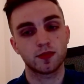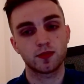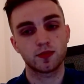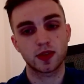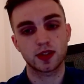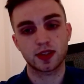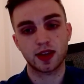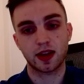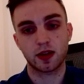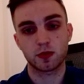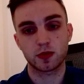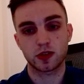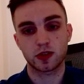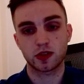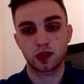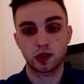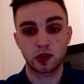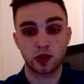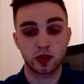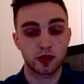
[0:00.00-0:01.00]
this
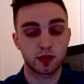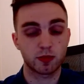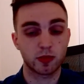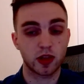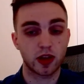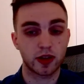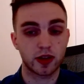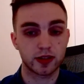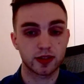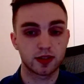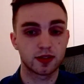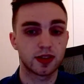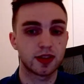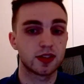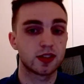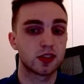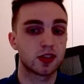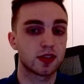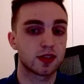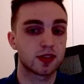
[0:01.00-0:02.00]
acquisition is blocked.
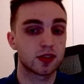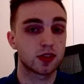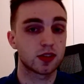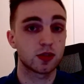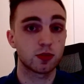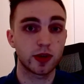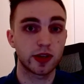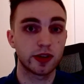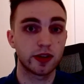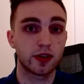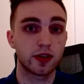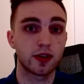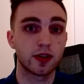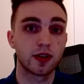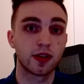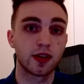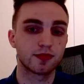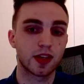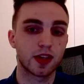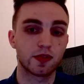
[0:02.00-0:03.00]
It's just a sweetener
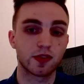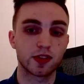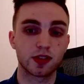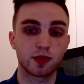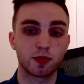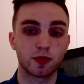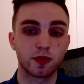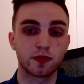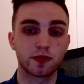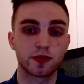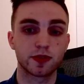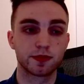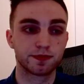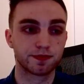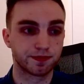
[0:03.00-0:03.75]
if it's approved.